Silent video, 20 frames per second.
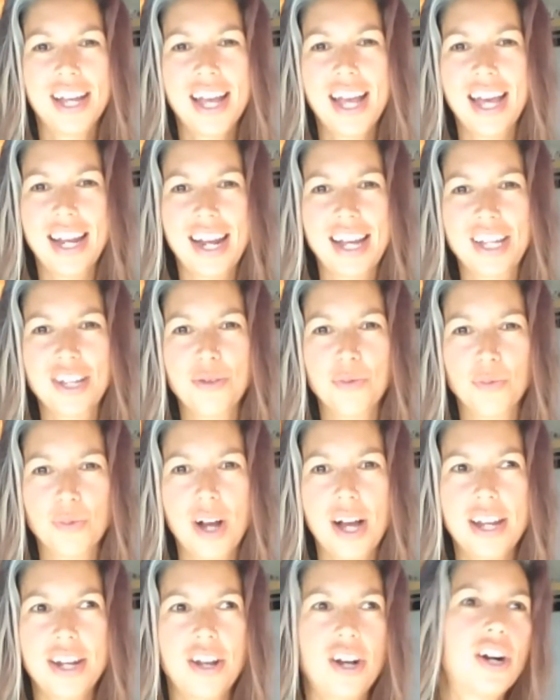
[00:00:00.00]
and I can
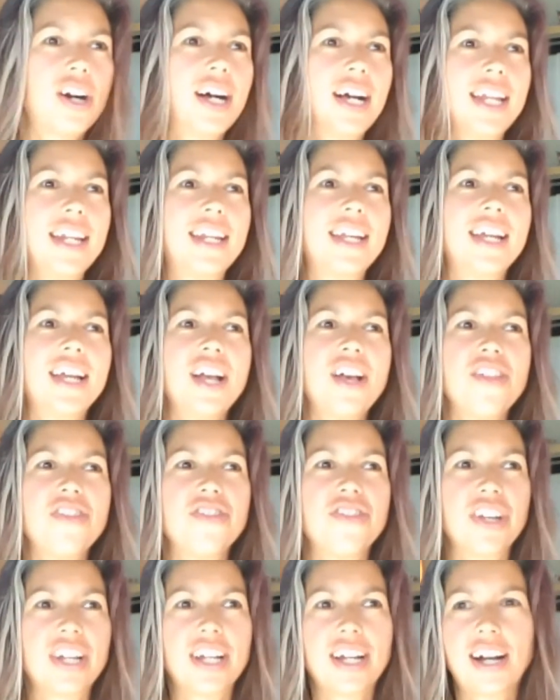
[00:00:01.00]
run on
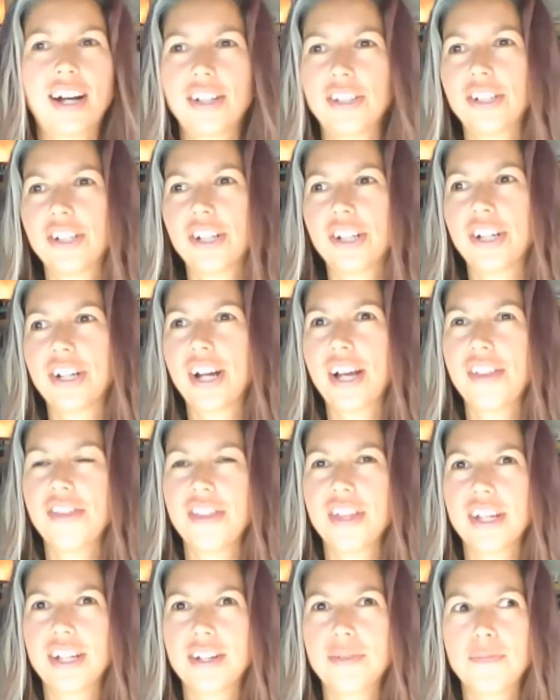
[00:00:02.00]
the color and
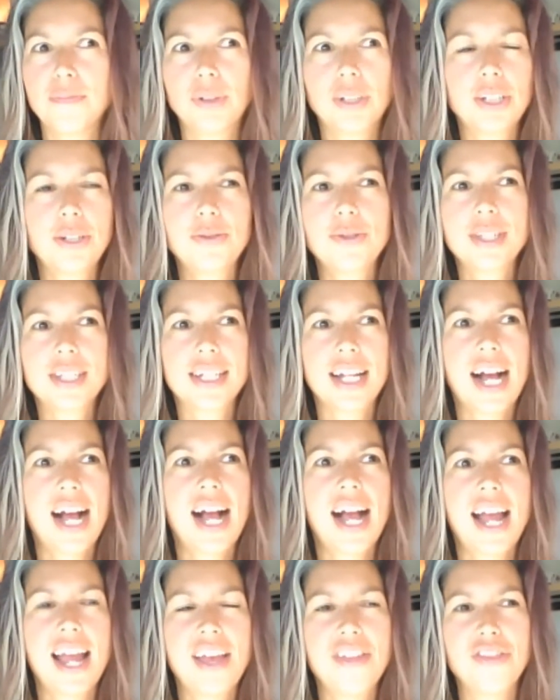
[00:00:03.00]
the blue
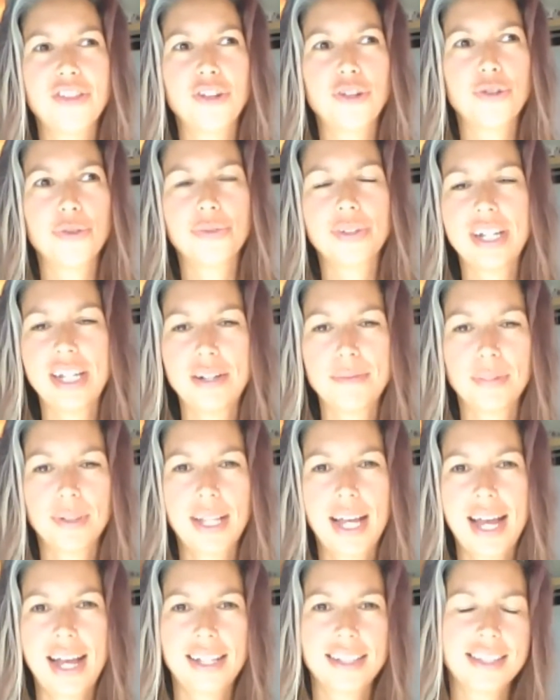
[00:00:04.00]
sky and the green
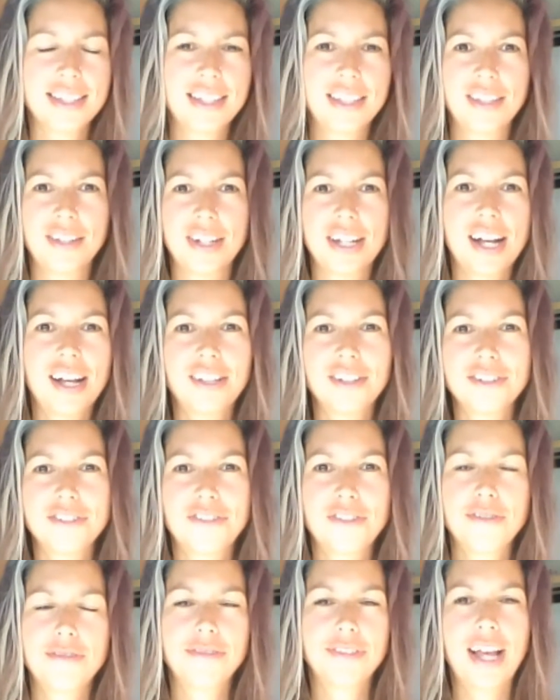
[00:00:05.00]
plants and the
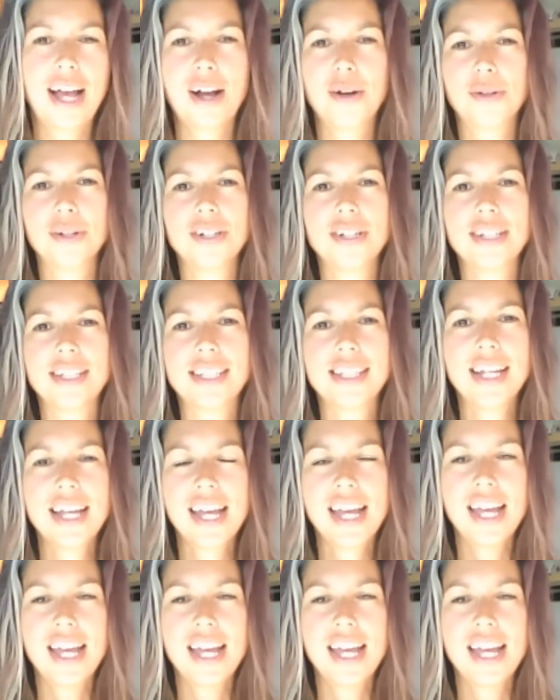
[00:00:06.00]
colorful flowers.